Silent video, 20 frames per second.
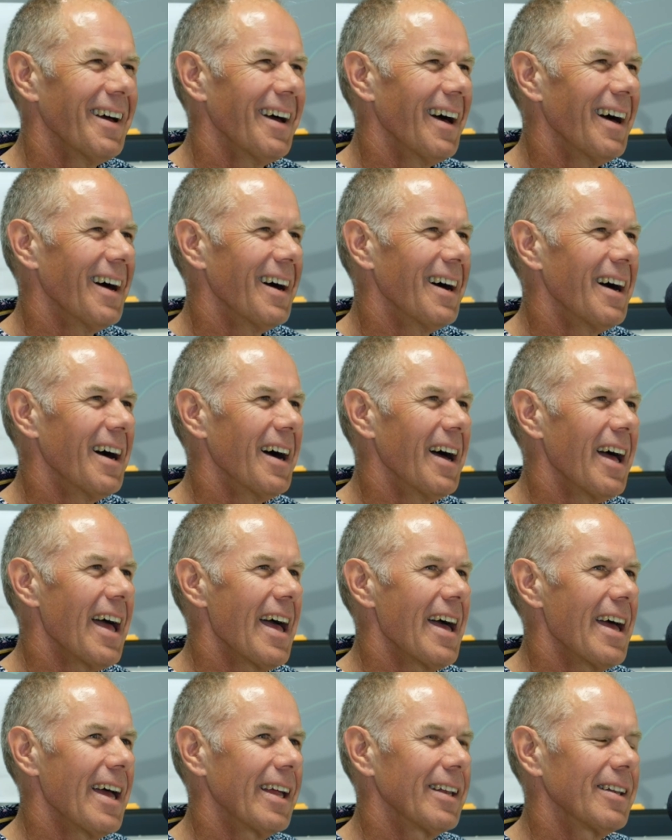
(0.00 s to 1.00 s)

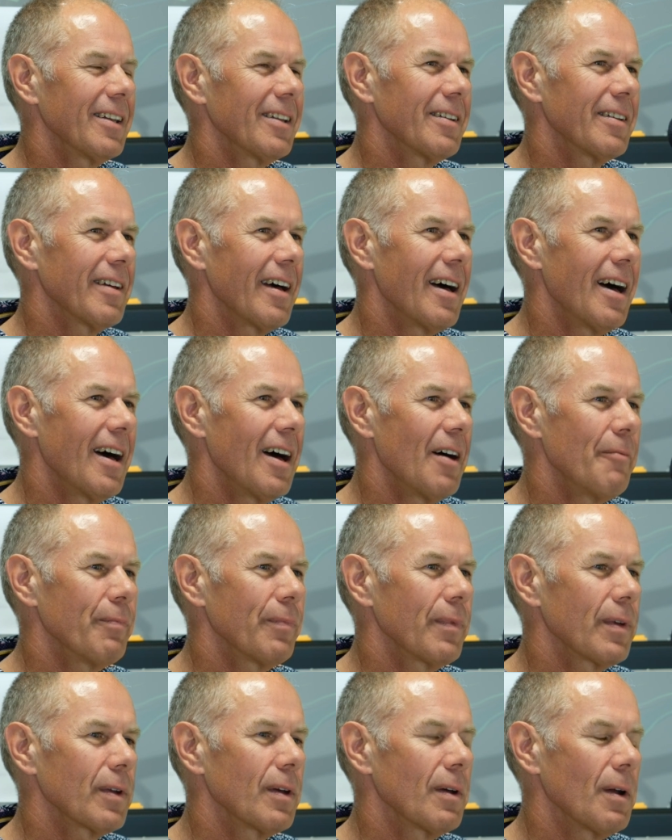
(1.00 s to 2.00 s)
And
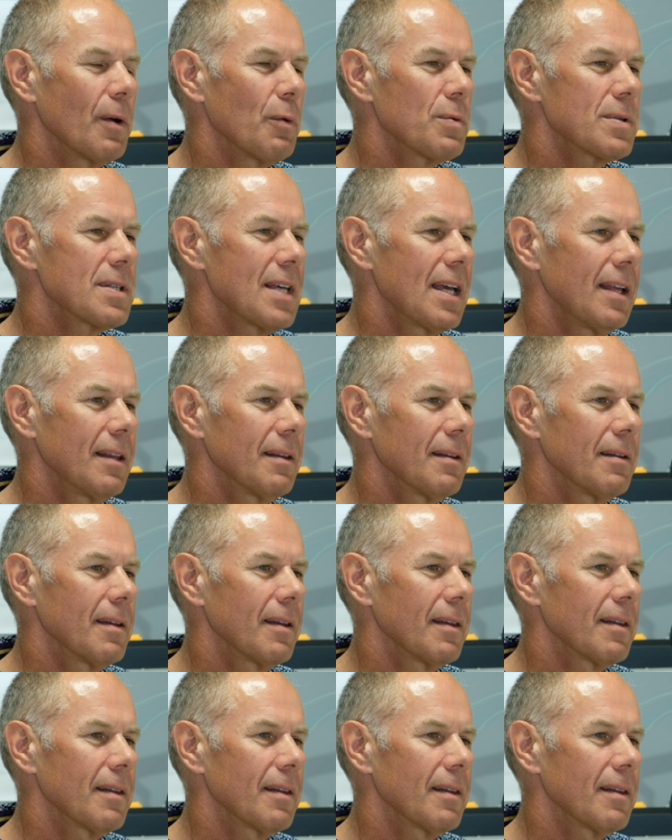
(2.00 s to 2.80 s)
was in